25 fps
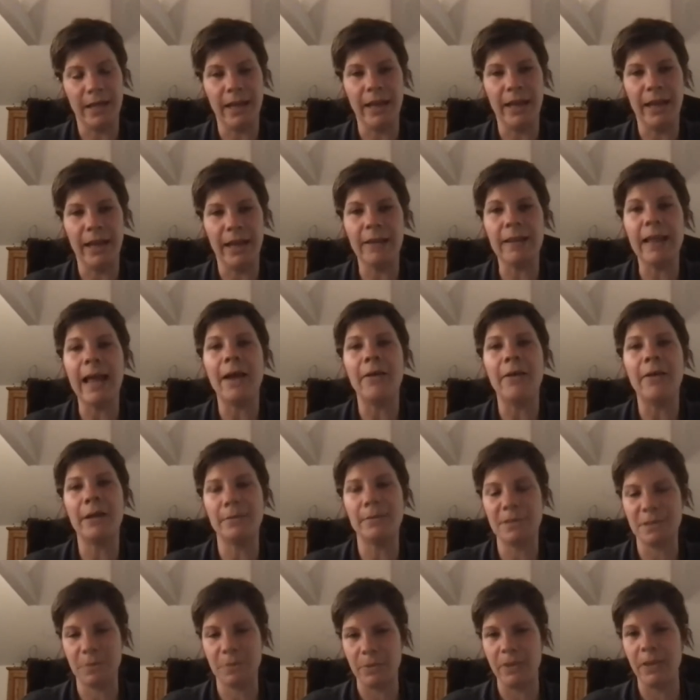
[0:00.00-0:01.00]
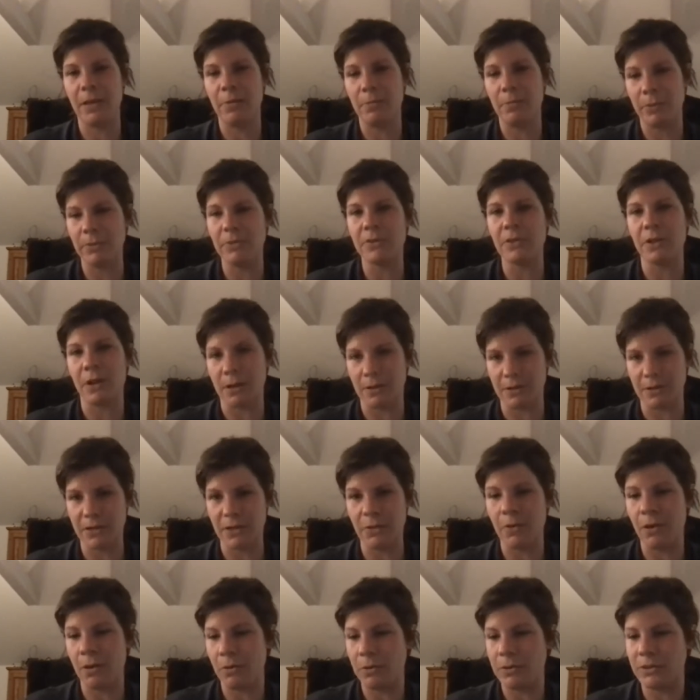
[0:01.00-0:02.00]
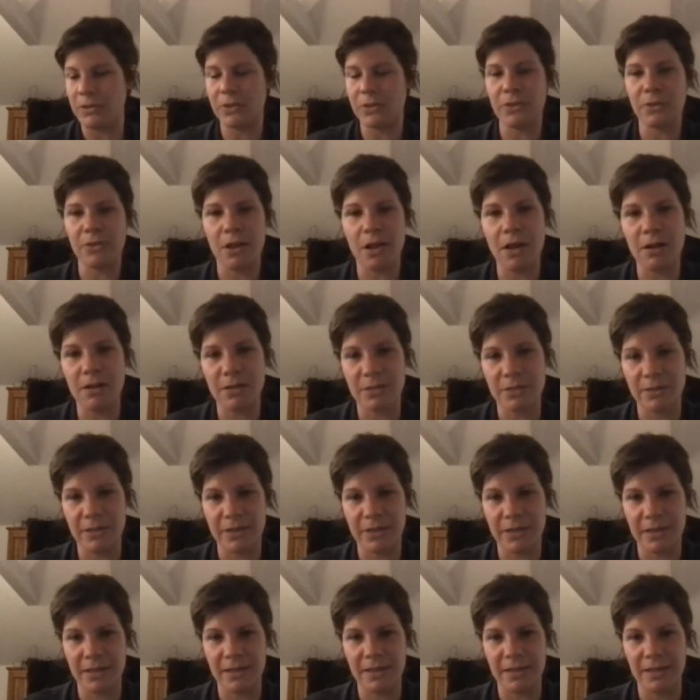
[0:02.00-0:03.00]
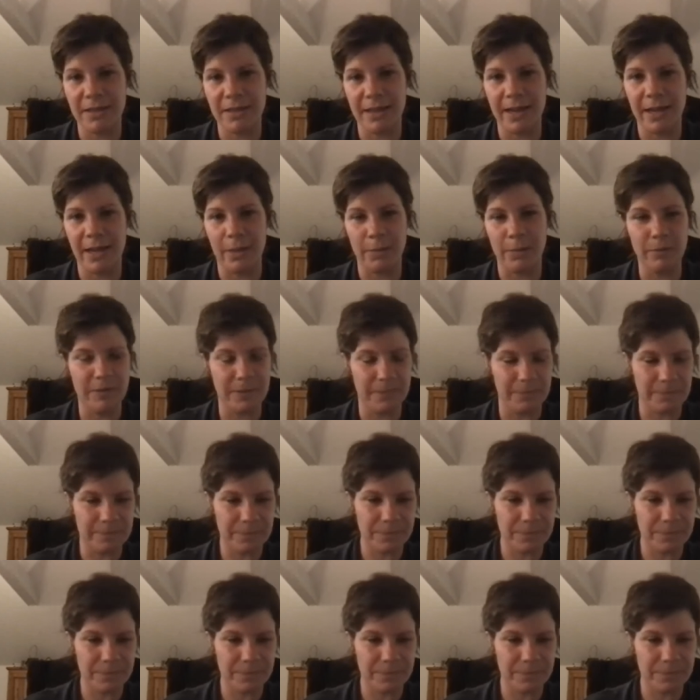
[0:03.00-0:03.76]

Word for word: It allowed him to be on boats also all winter long. So I think that that helped